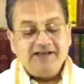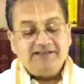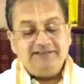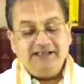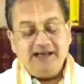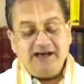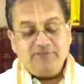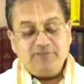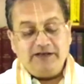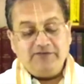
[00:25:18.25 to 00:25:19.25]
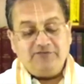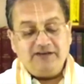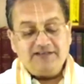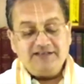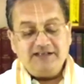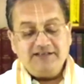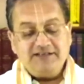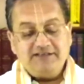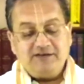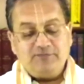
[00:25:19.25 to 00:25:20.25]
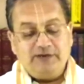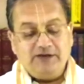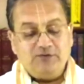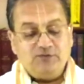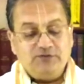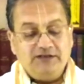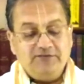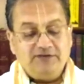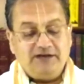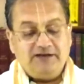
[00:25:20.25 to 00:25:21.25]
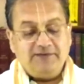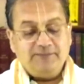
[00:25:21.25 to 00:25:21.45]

They are manifestations of my Gurudeva.